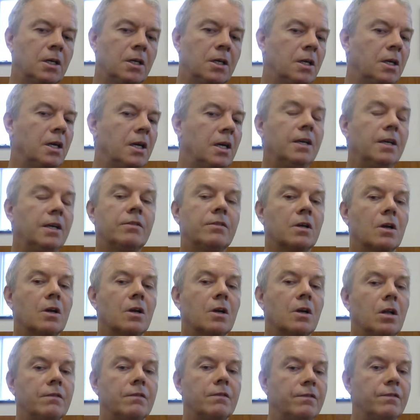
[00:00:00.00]
Even call
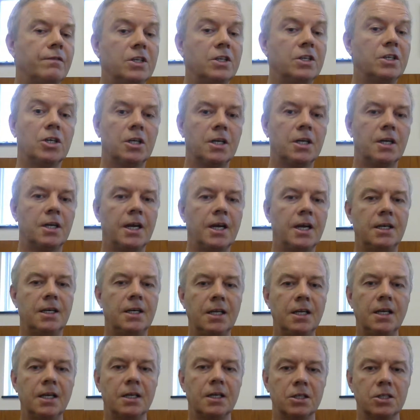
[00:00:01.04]
it vision and
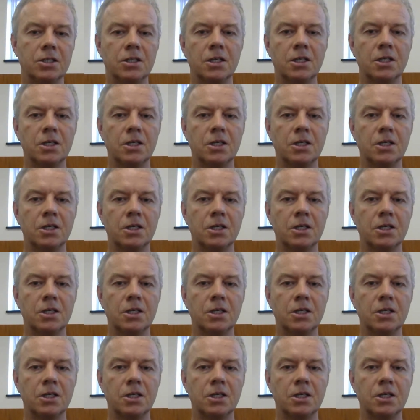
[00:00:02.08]
ideas.